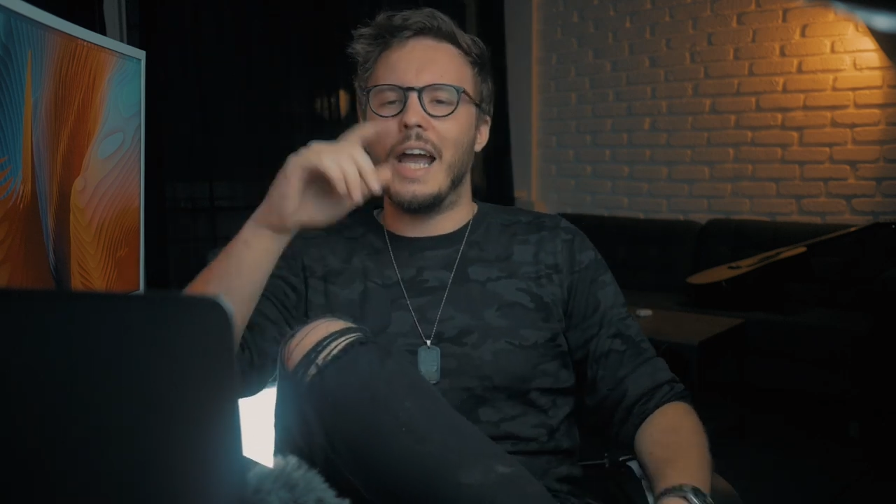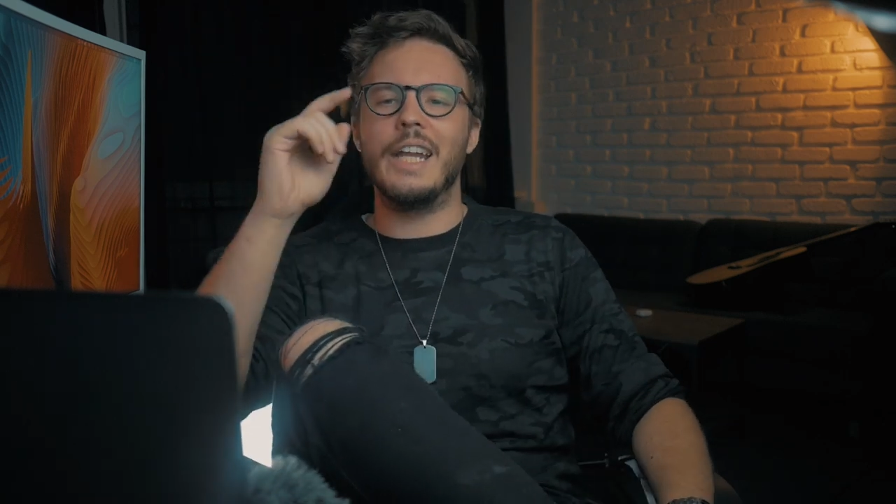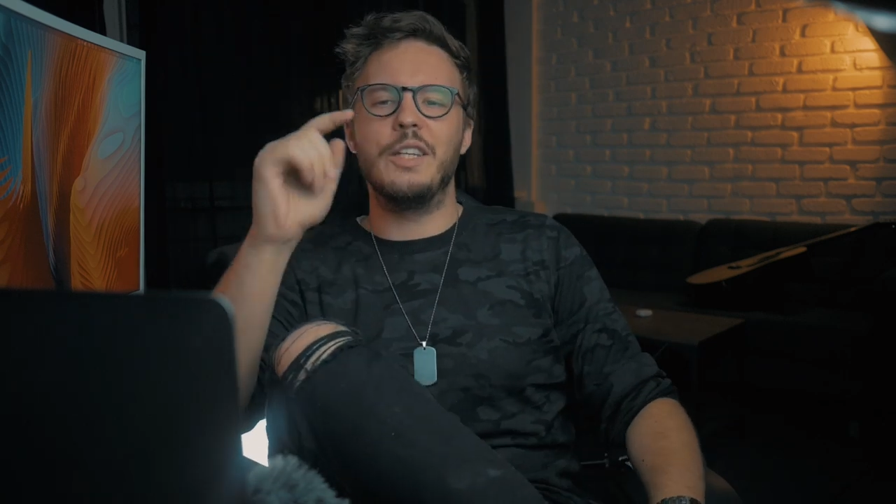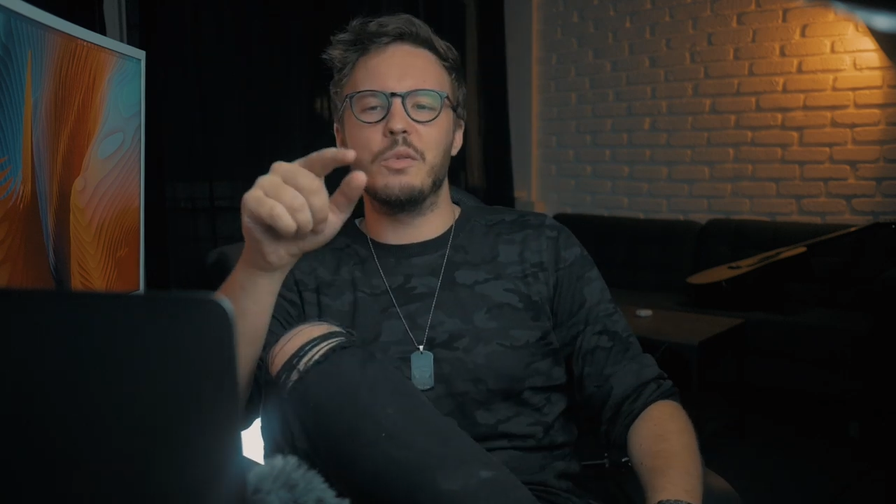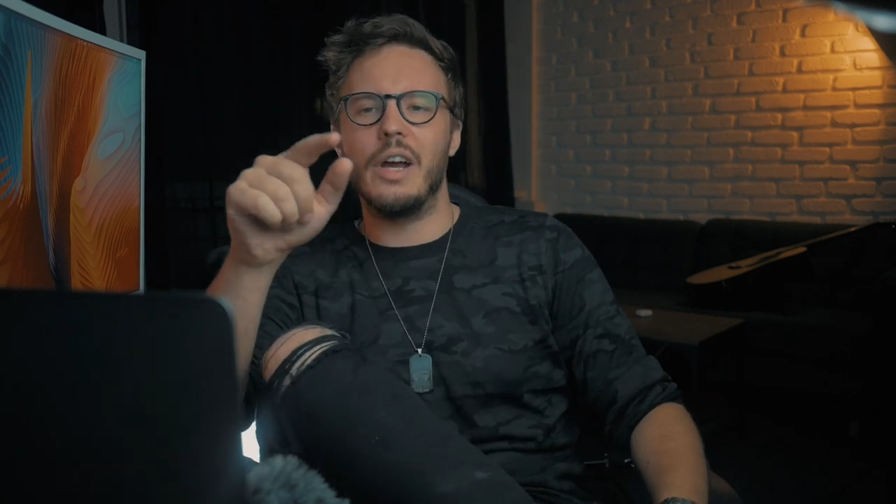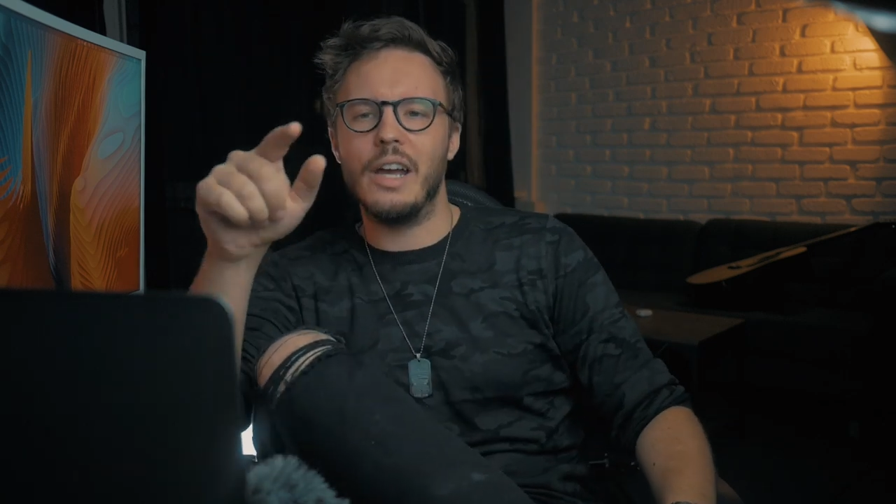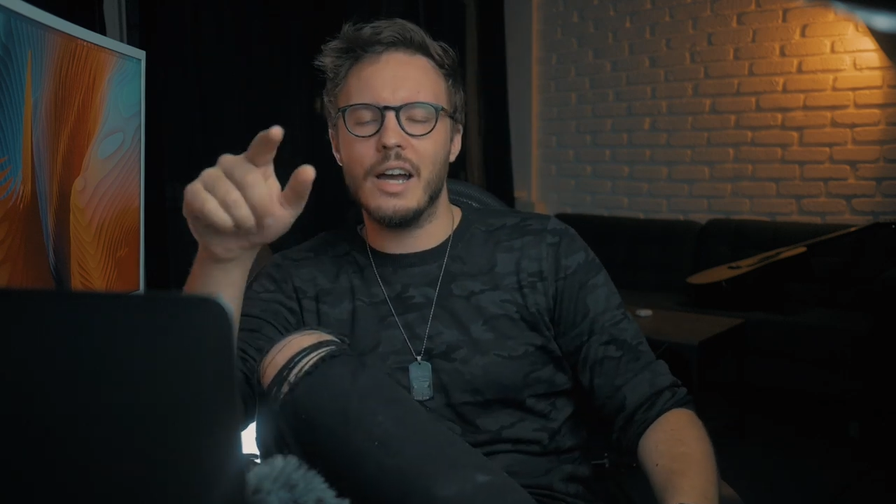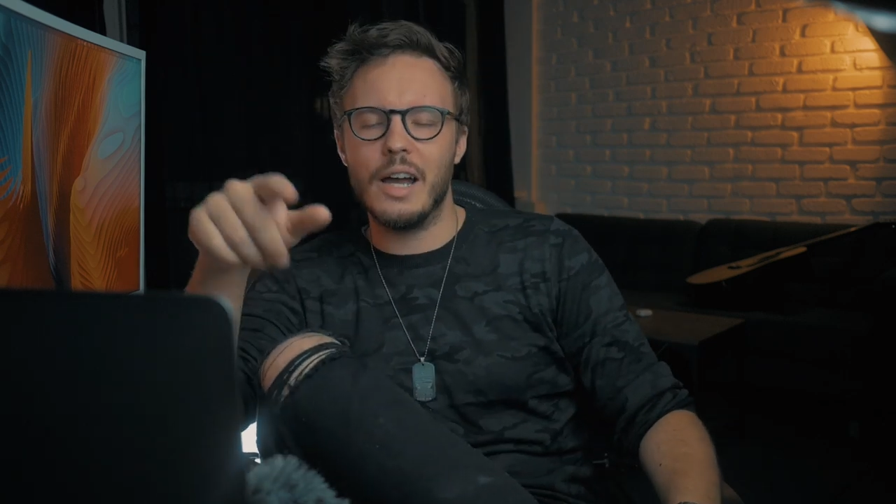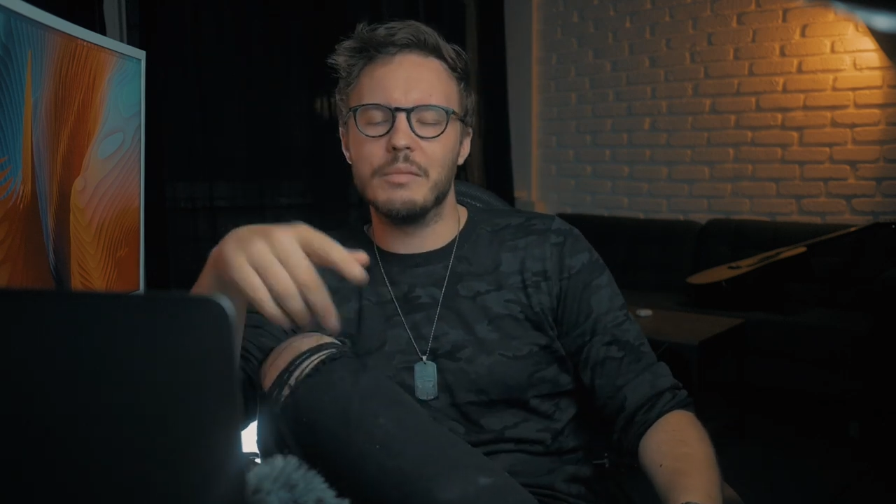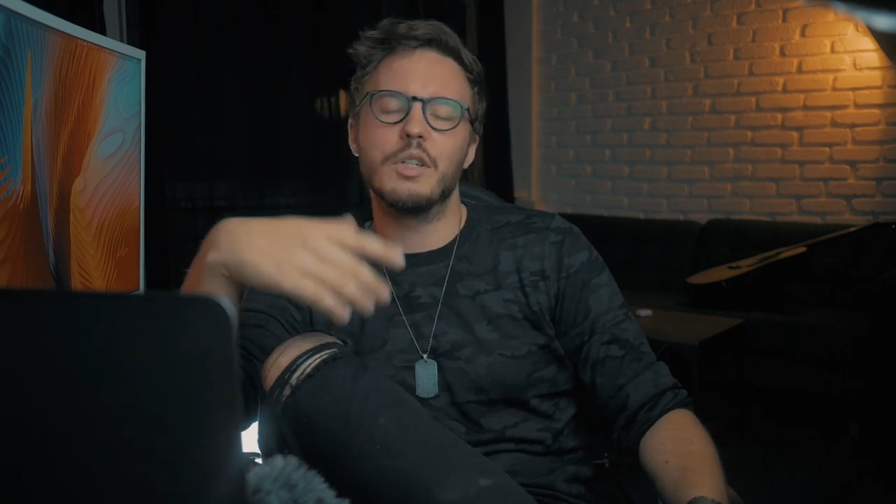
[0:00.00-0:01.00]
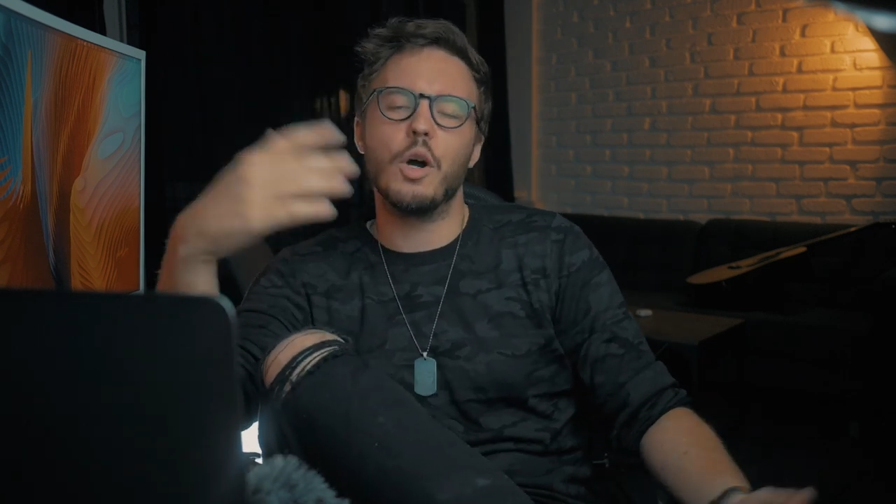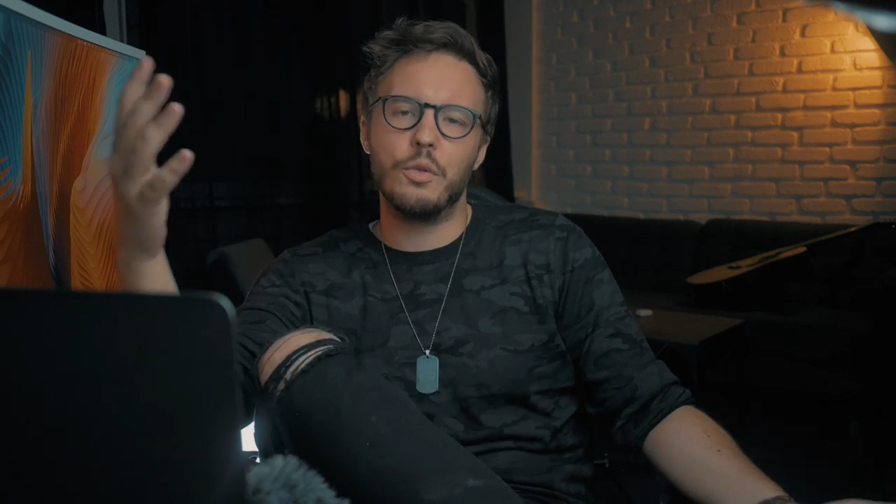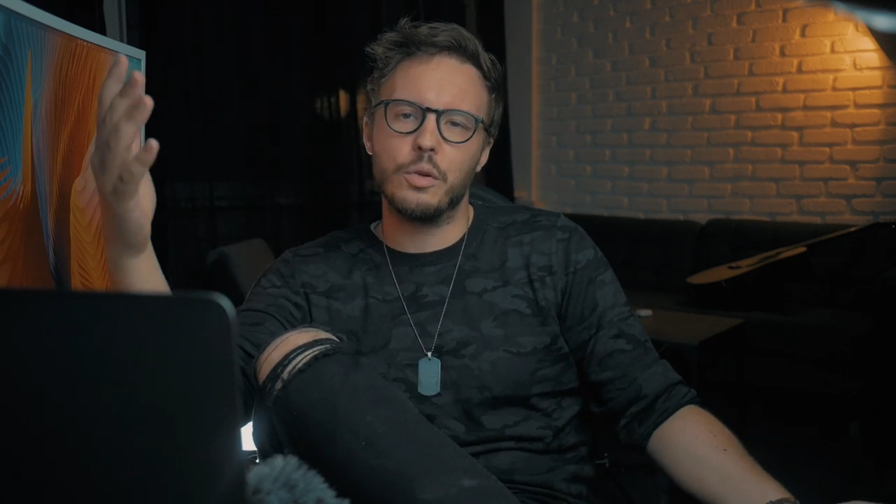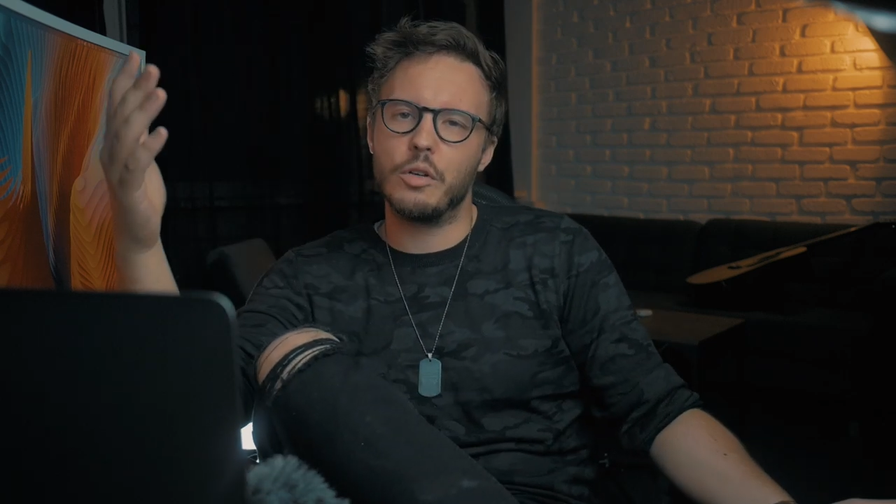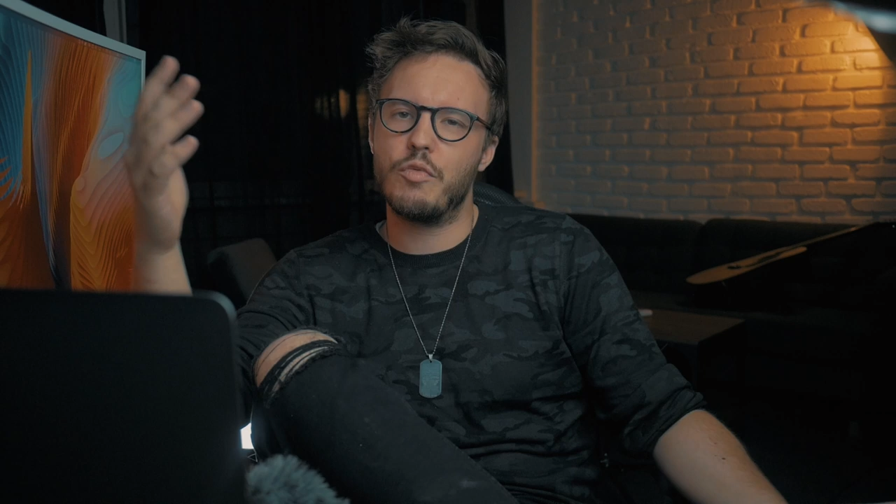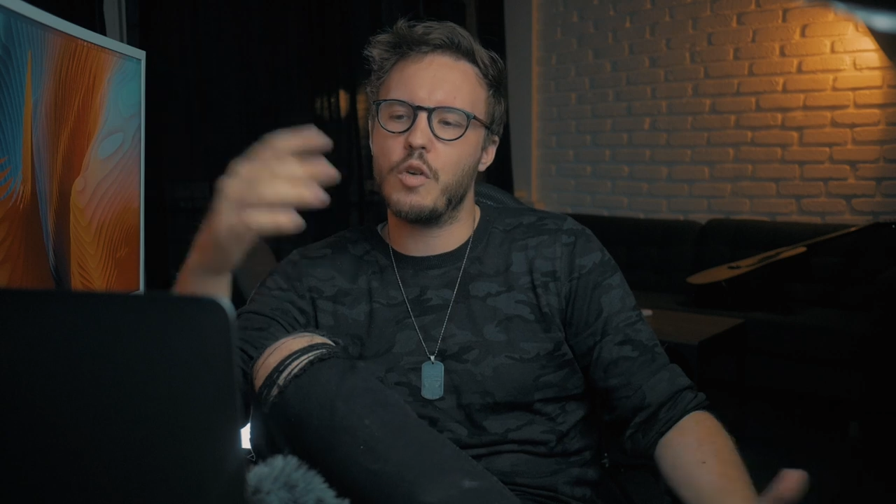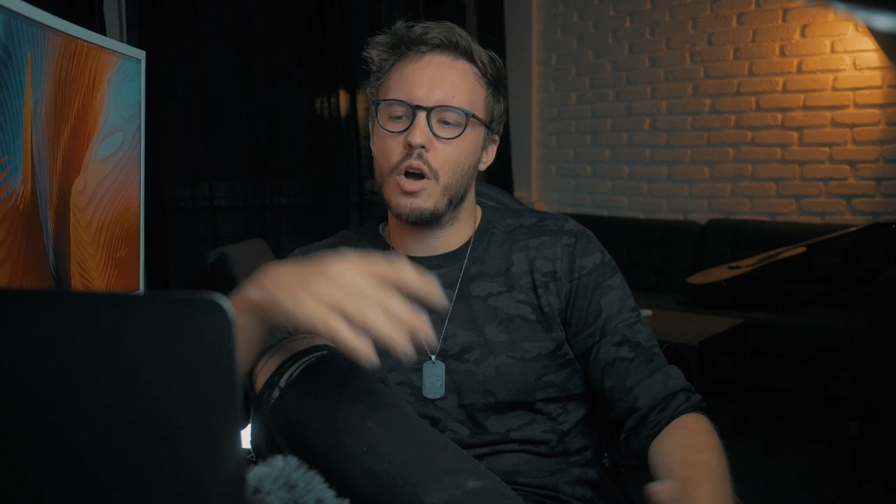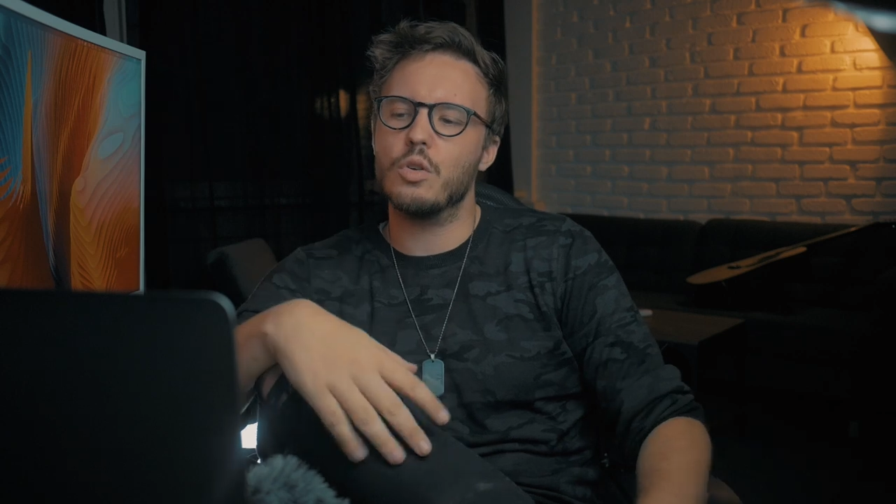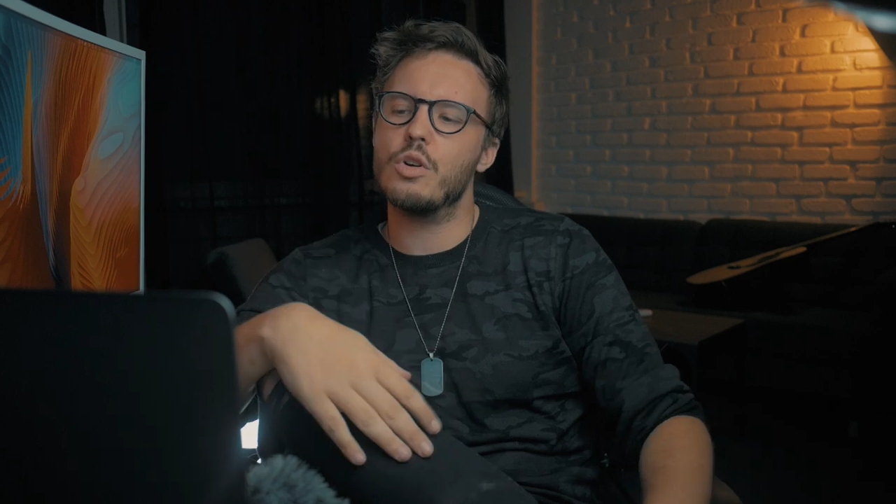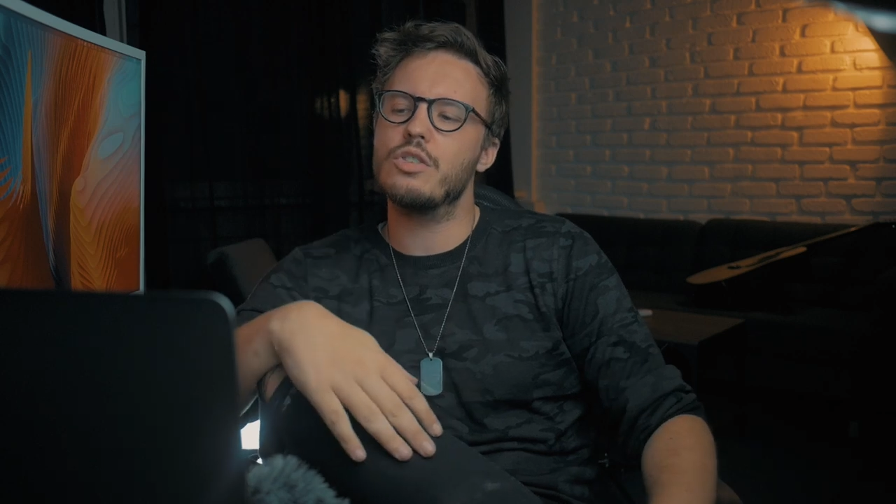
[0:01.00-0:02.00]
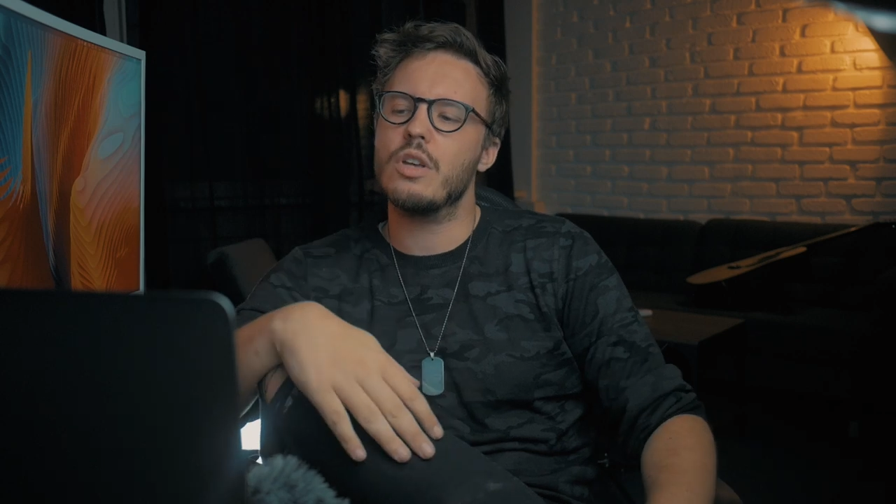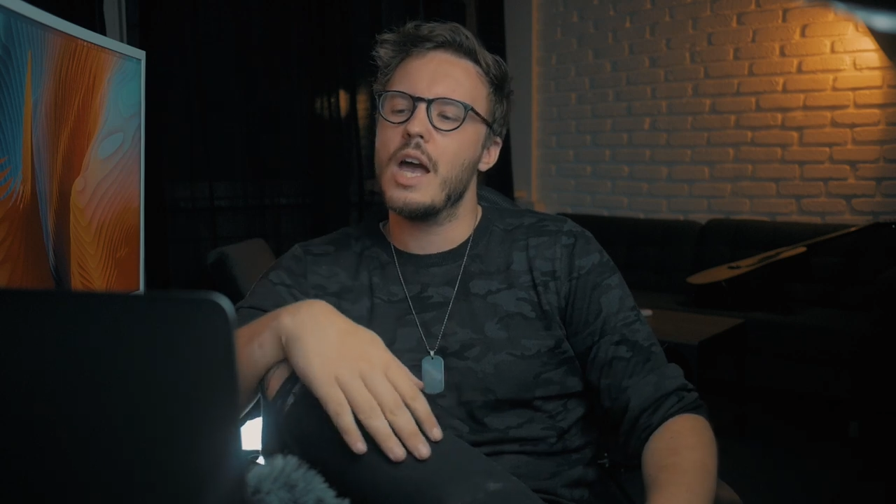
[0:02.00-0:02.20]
Anyway, um, go through their followers